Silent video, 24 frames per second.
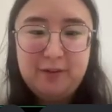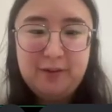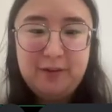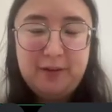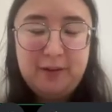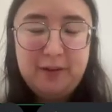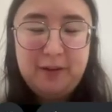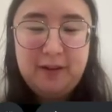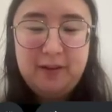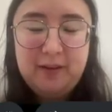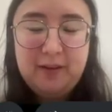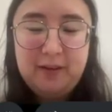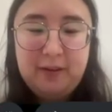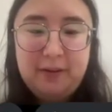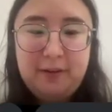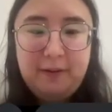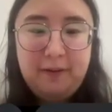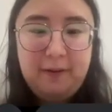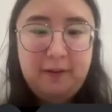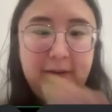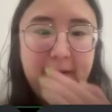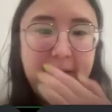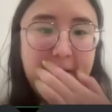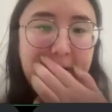of cute.
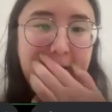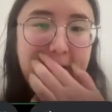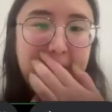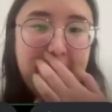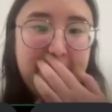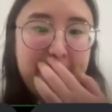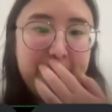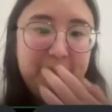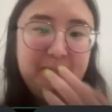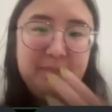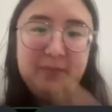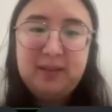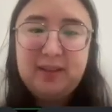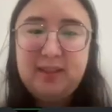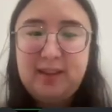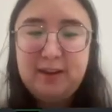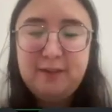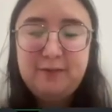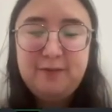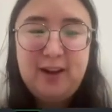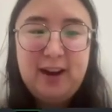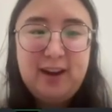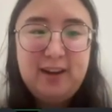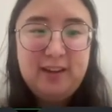And
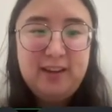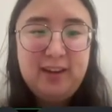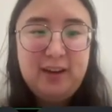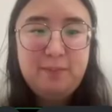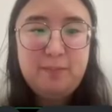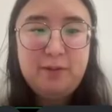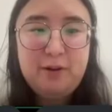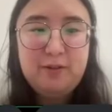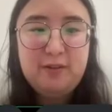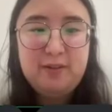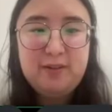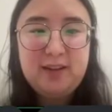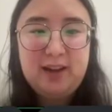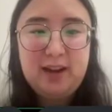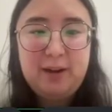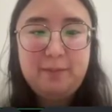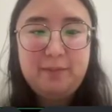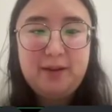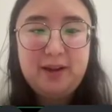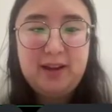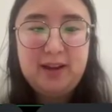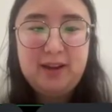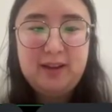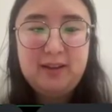then finally,
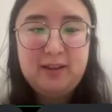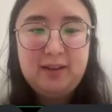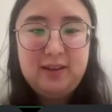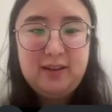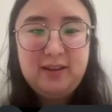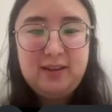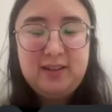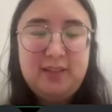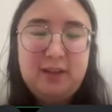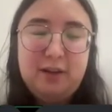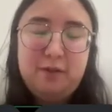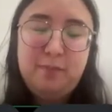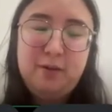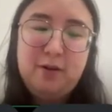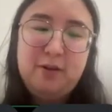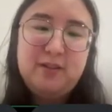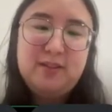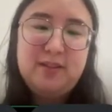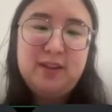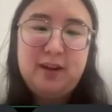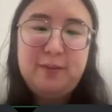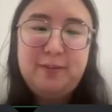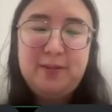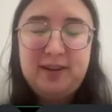prototyping. So
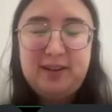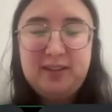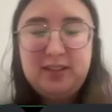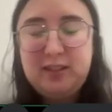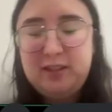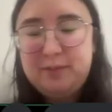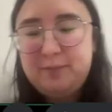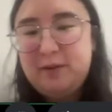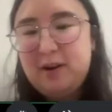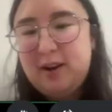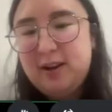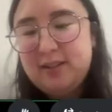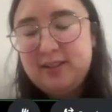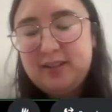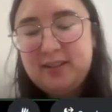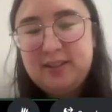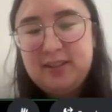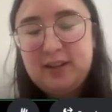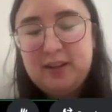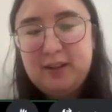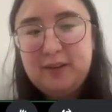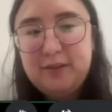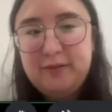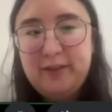prototyping is the
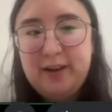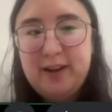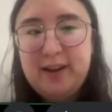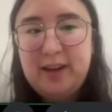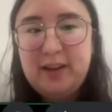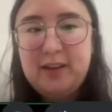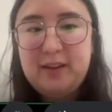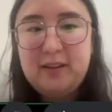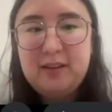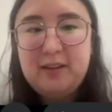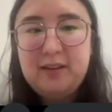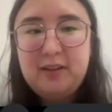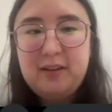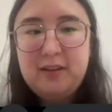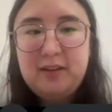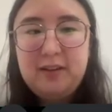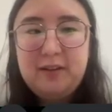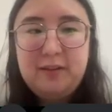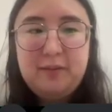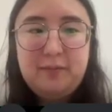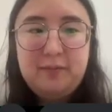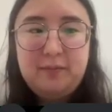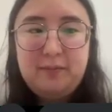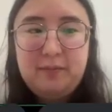process of like,
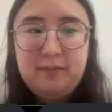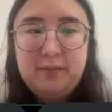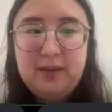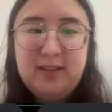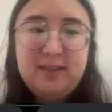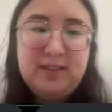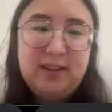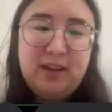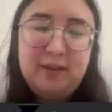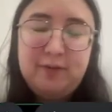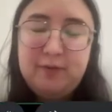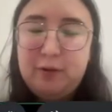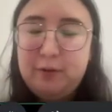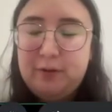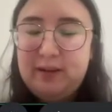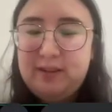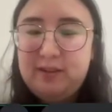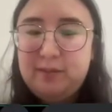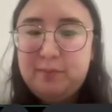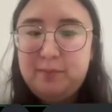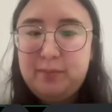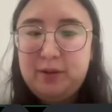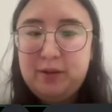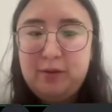instead of
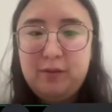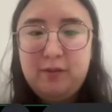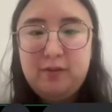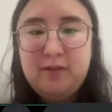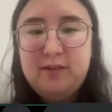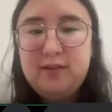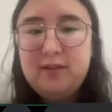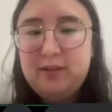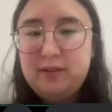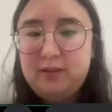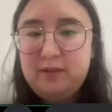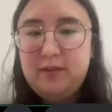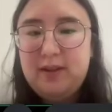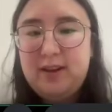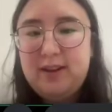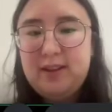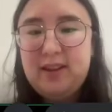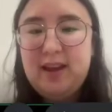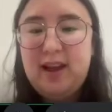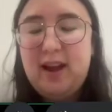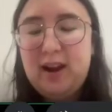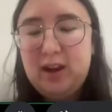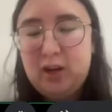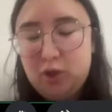going to build
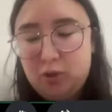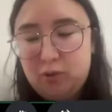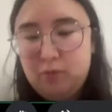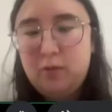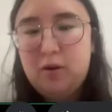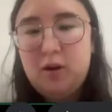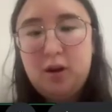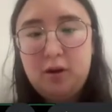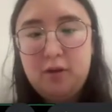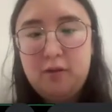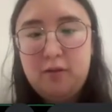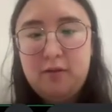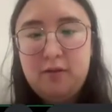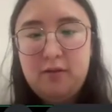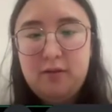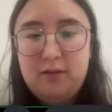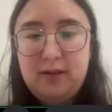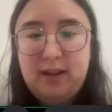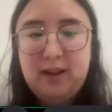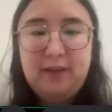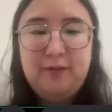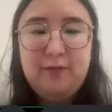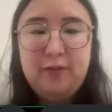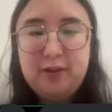like the actual
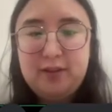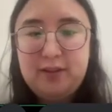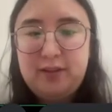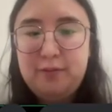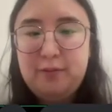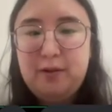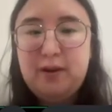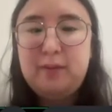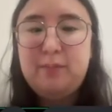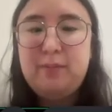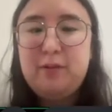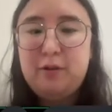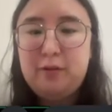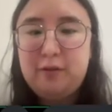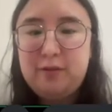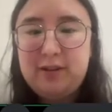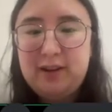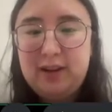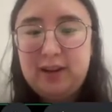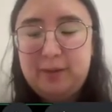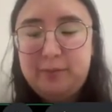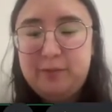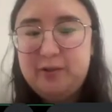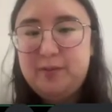code, like first you want to
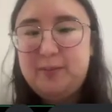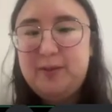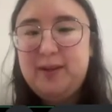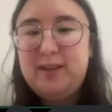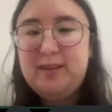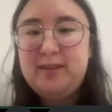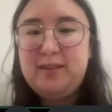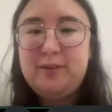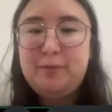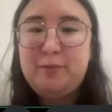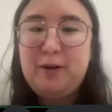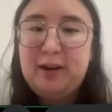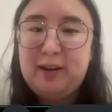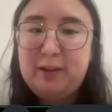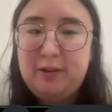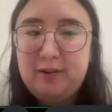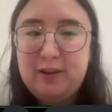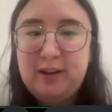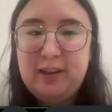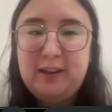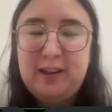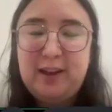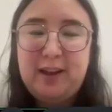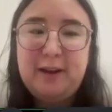prototype, which means you want
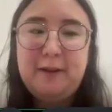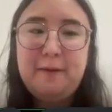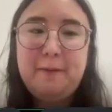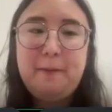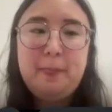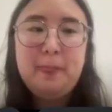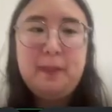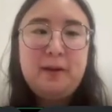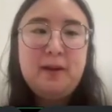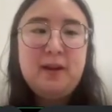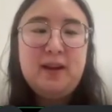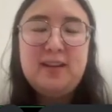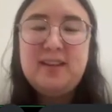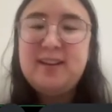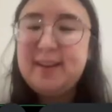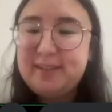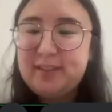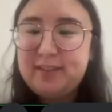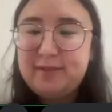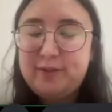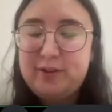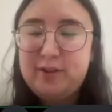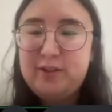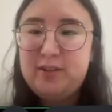to create like a
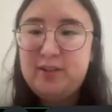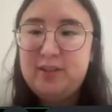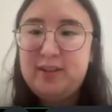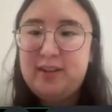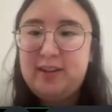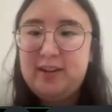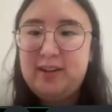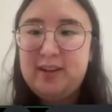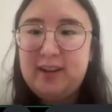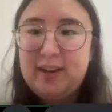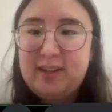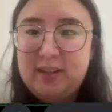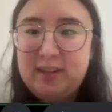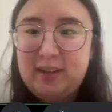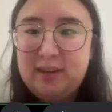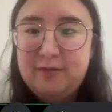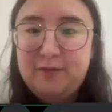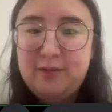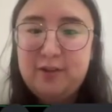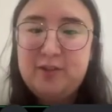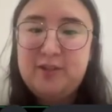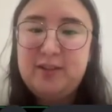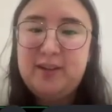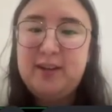test version, an
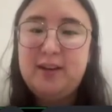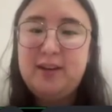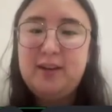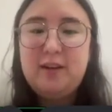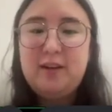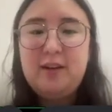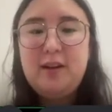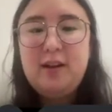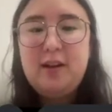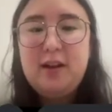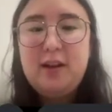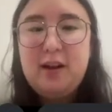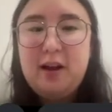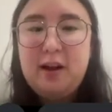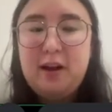idea version,